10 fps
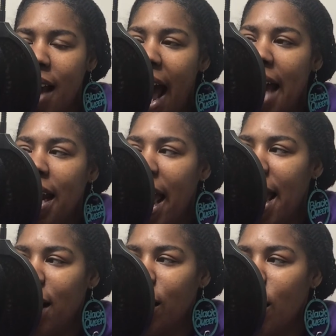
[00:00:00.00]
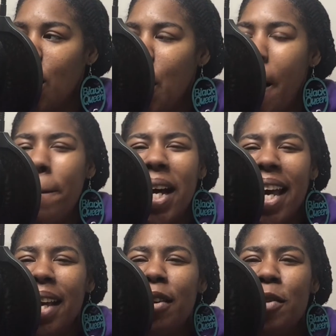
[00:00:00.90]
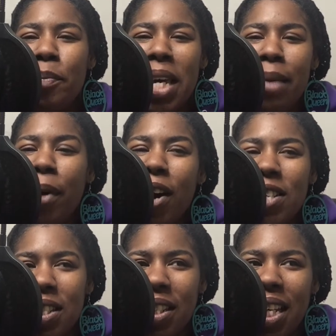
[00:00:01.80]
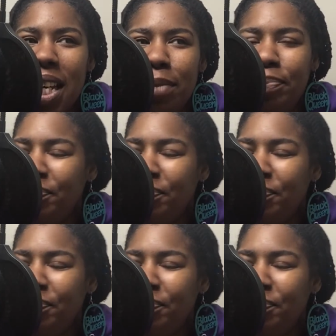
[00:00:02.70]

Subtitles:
out of anger. But me personally,